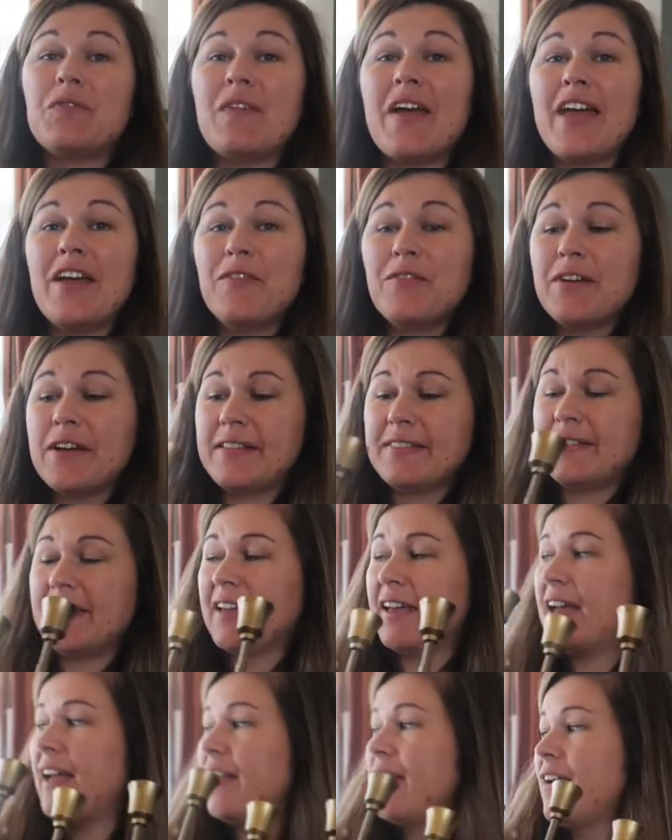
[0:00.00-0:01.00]
favorite
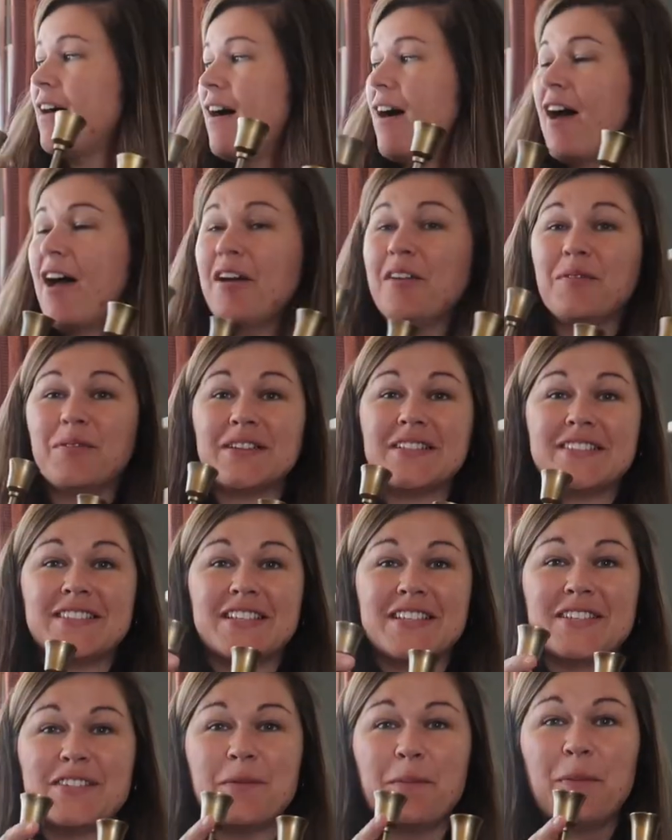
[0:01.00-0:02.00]
thing I got was
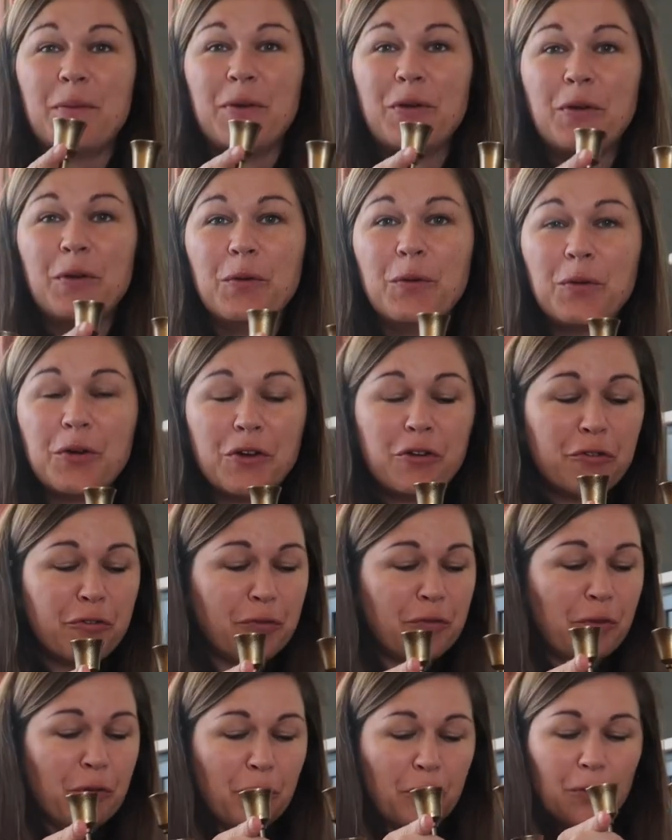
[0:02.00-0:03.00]
this
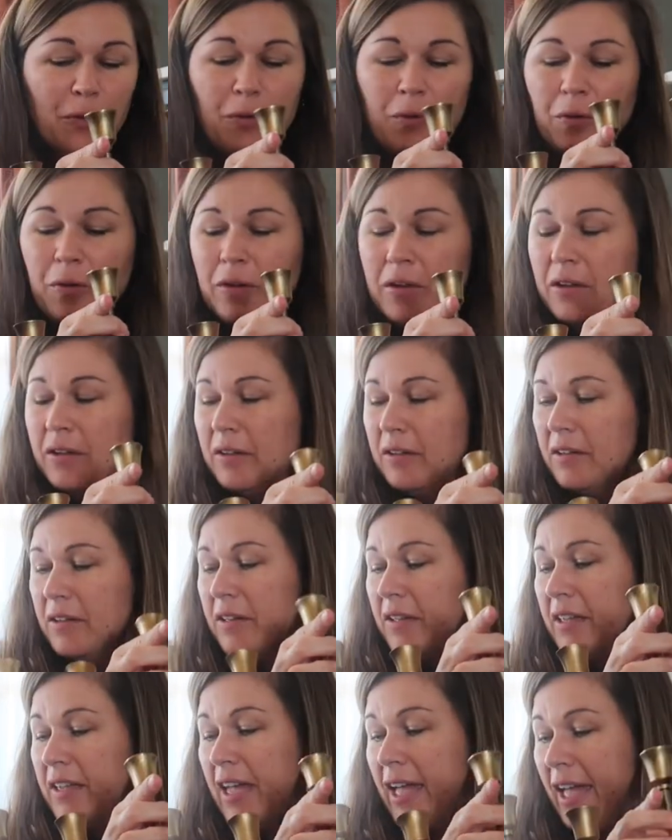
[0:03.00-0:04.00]
beautiful
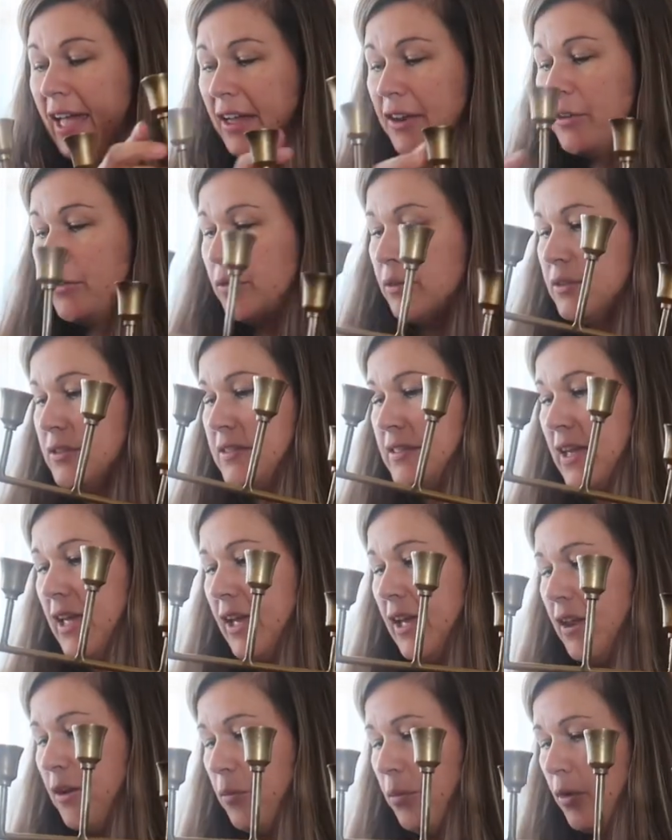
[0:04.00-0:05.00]
candle
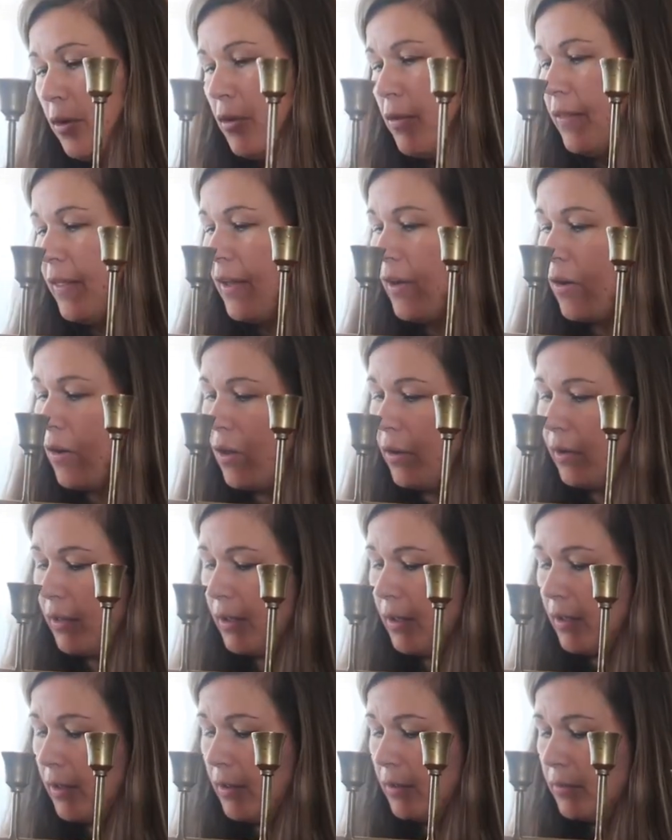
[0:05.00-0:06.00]
stand. What are they
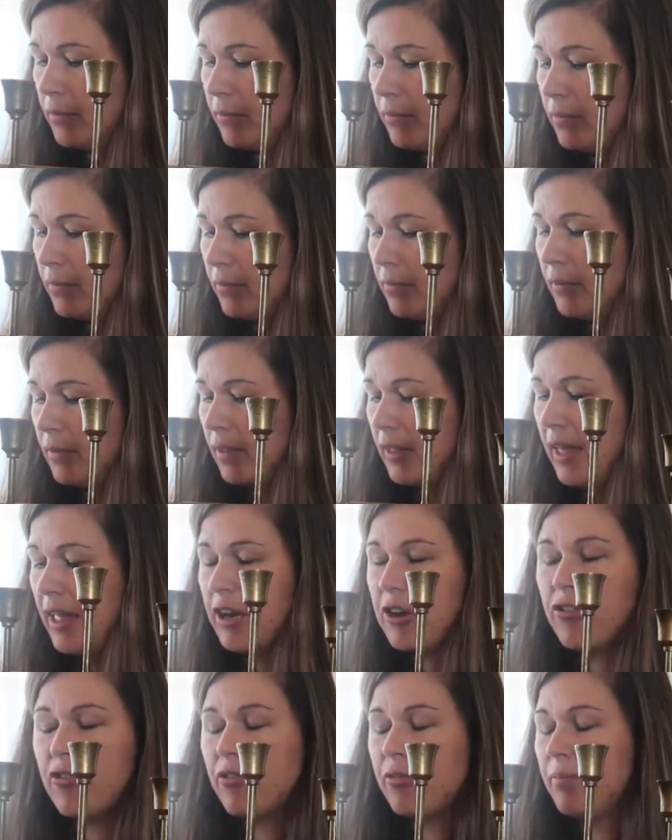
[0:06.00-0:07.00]
calling it?
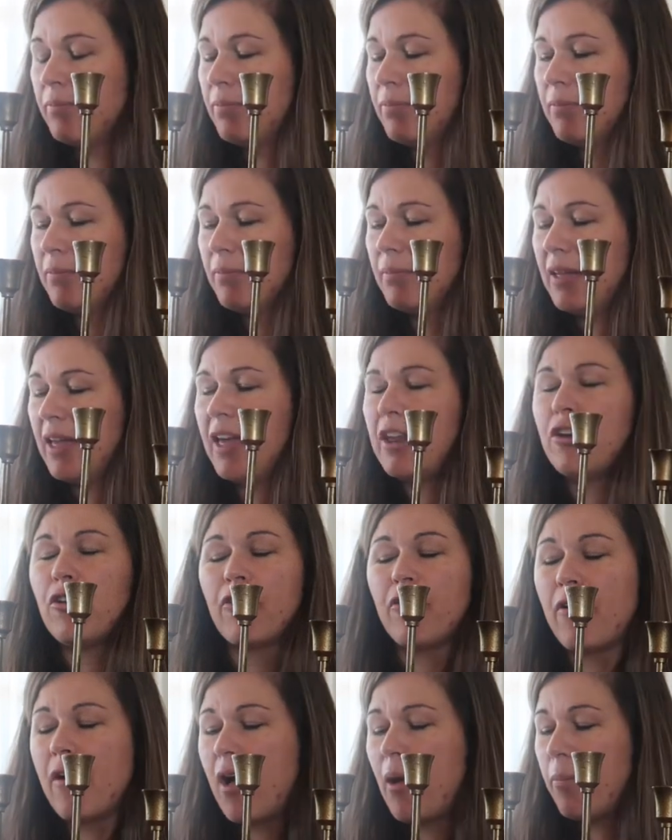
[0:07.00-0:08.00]

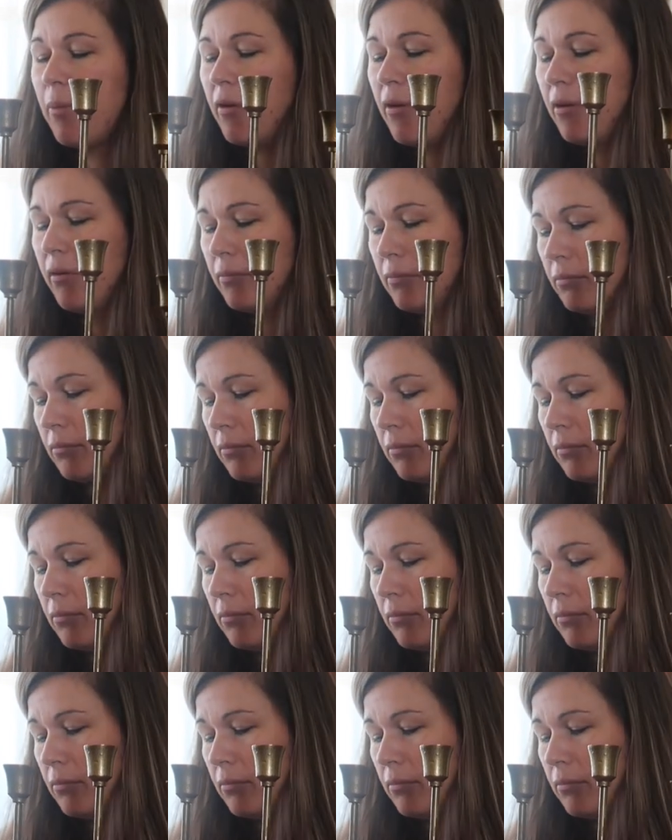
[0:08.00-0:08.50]
Candelabra.